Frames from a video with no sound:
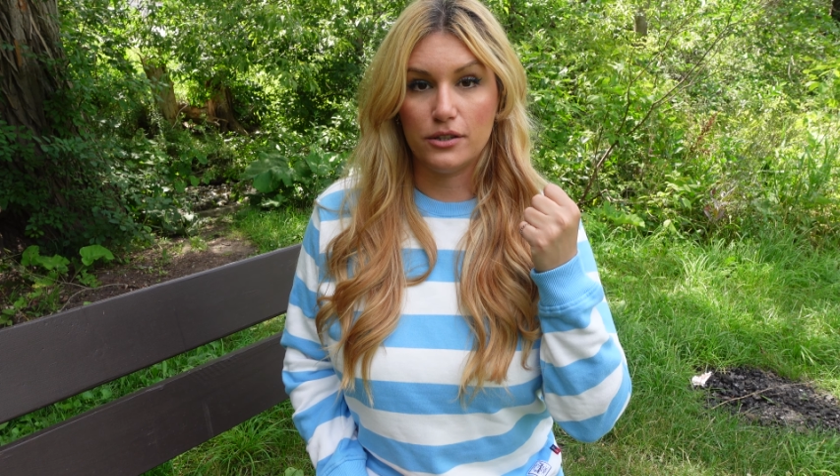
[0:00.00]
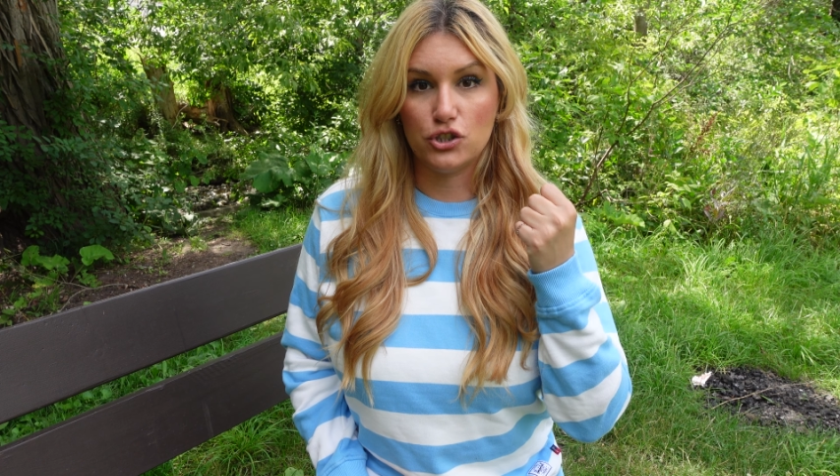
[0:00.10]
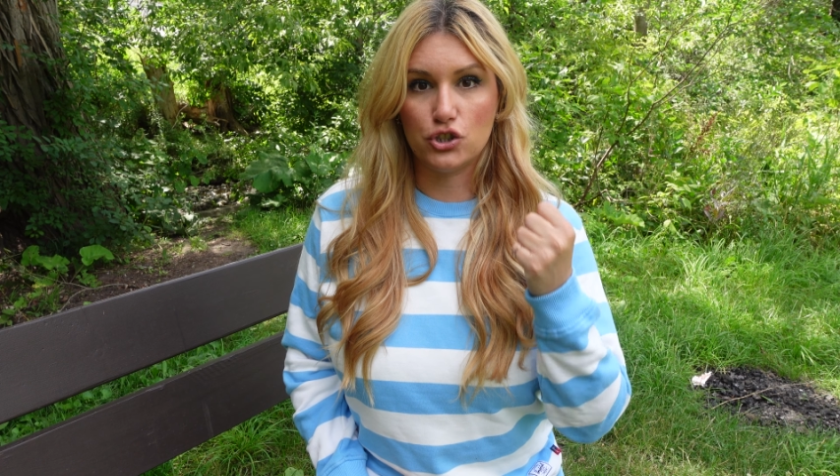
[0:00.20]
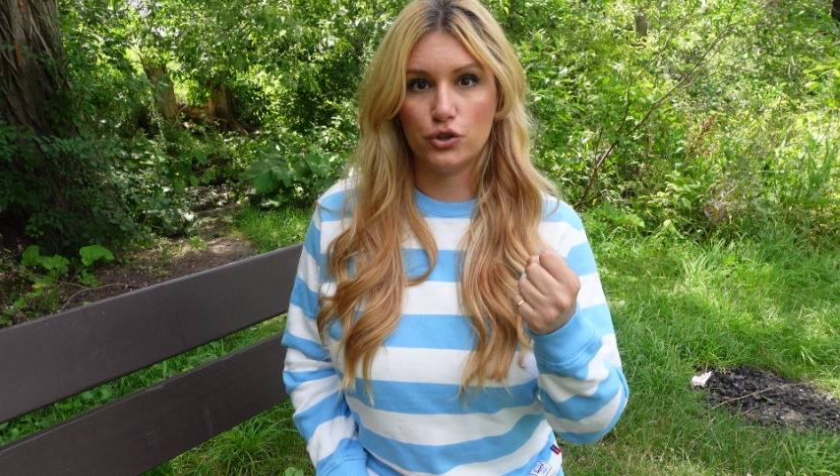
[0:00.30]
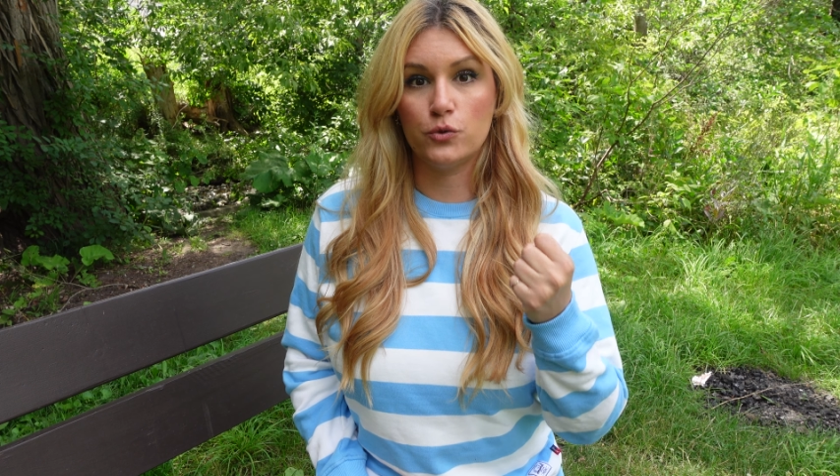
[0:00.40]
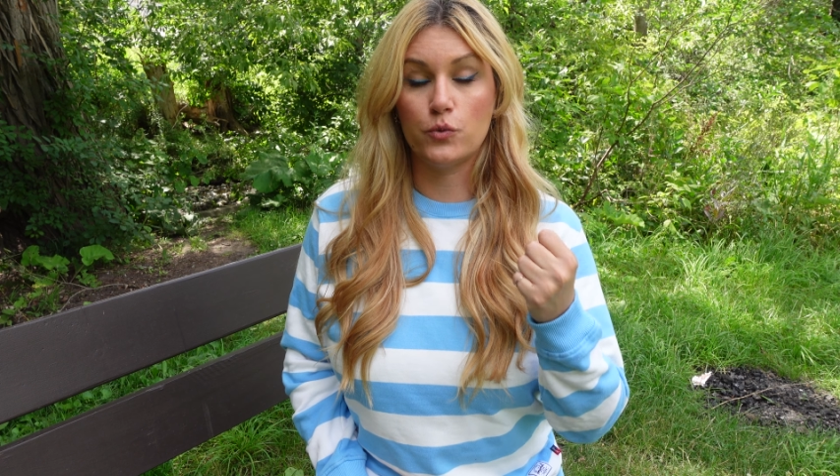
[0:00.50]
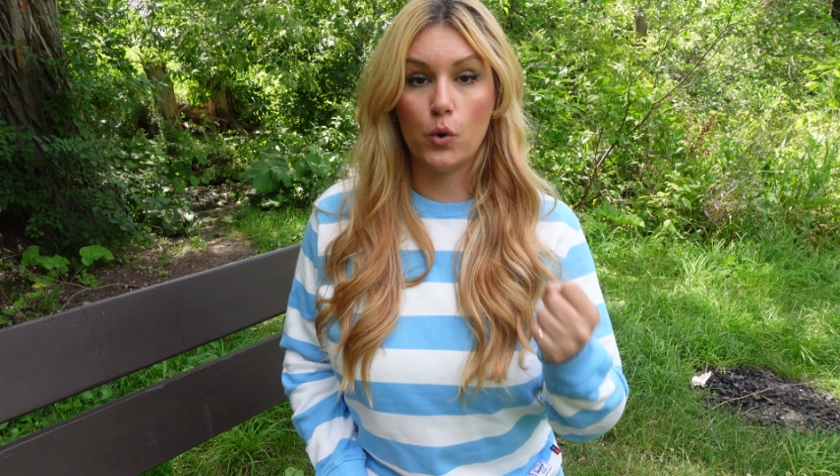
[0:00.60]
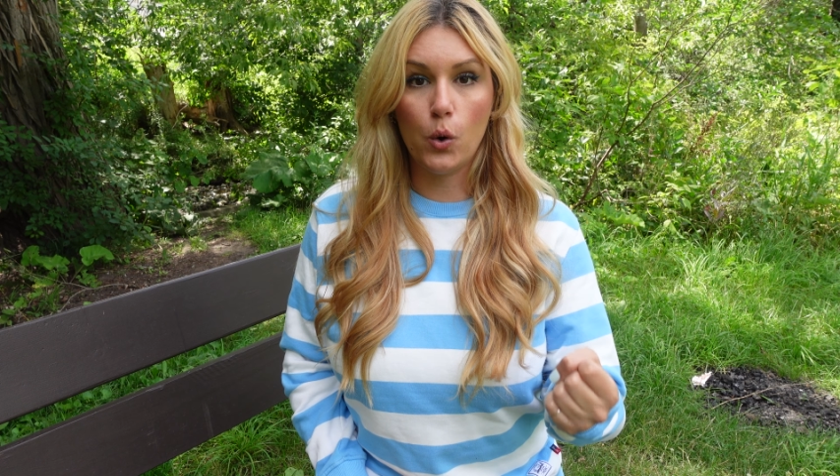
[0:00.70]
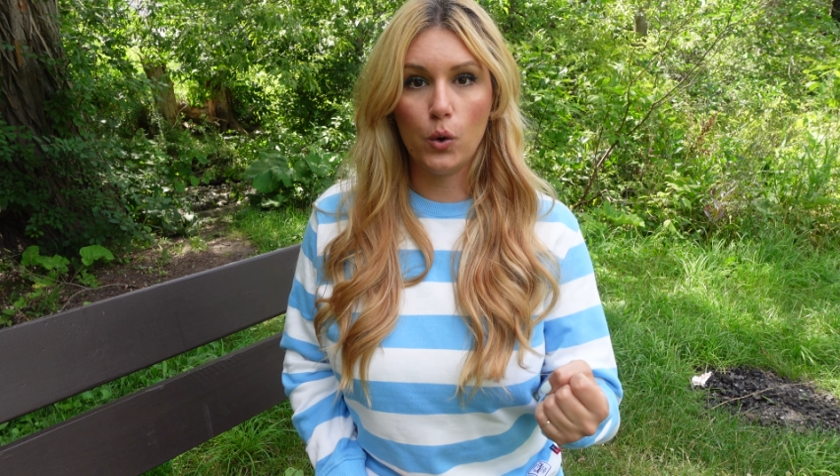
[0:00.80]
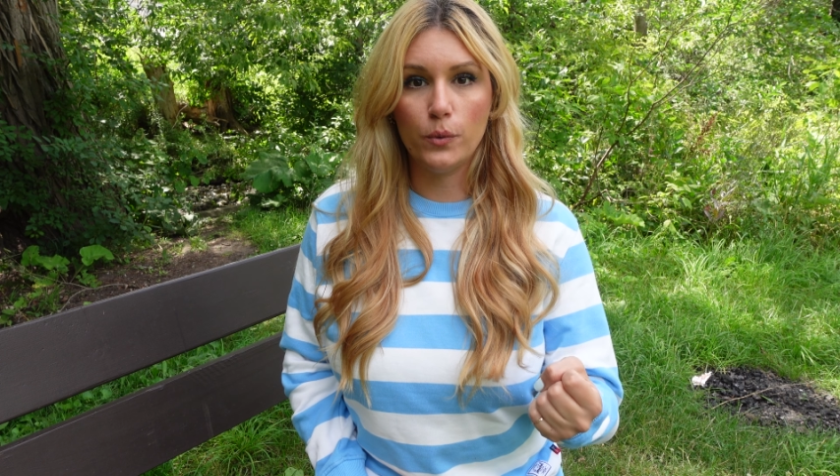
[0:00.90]
a certain
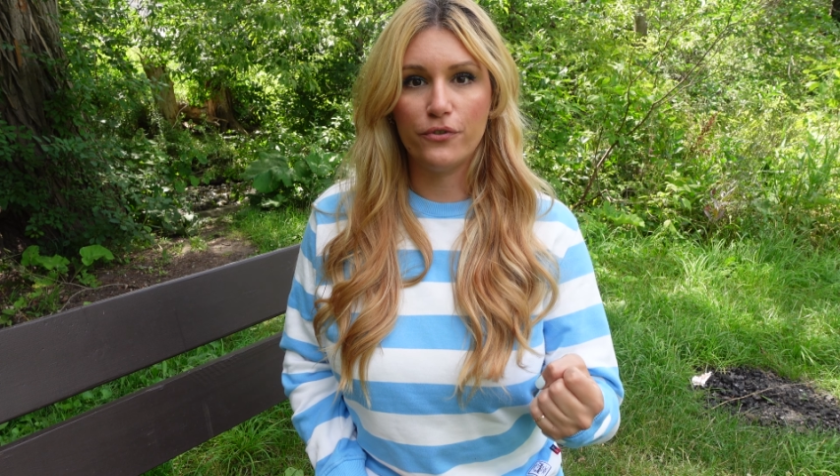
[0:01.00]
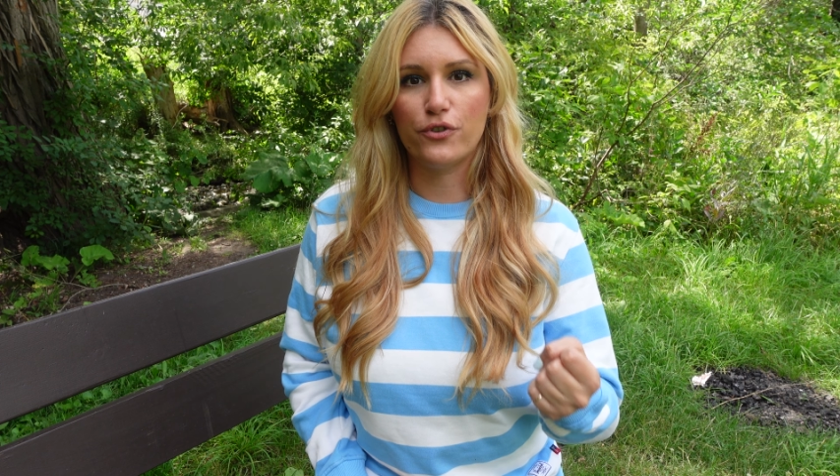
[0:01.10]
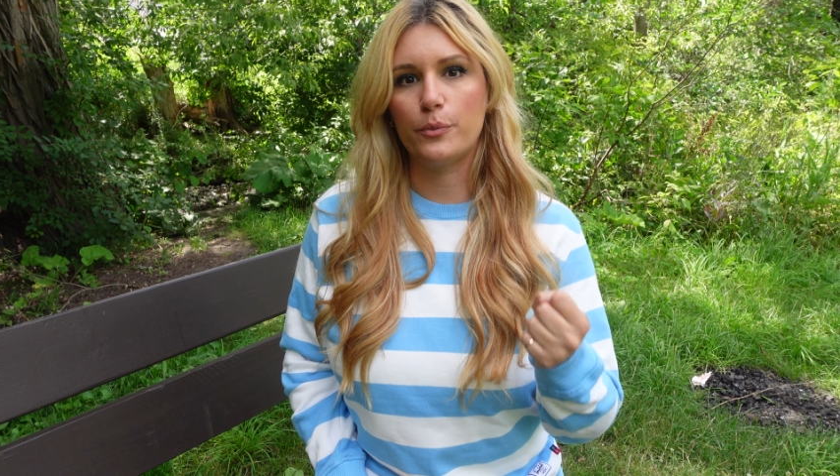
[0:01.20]
role for